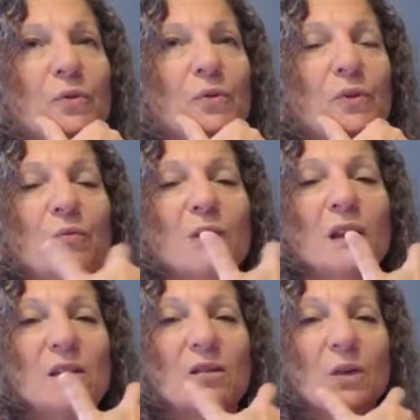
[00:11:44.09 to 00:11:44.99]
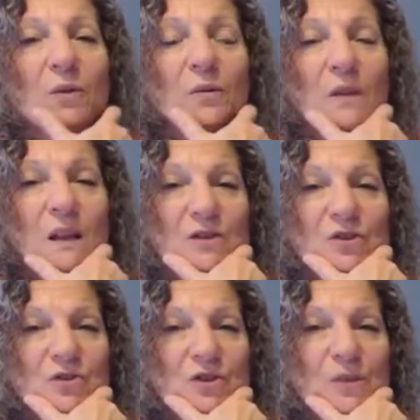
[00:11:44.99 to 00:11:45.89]
the current
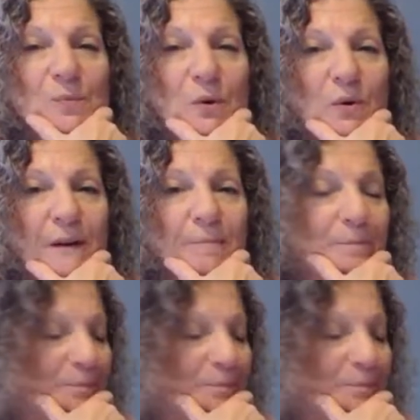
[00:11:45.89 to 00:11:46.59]
relationship you're in.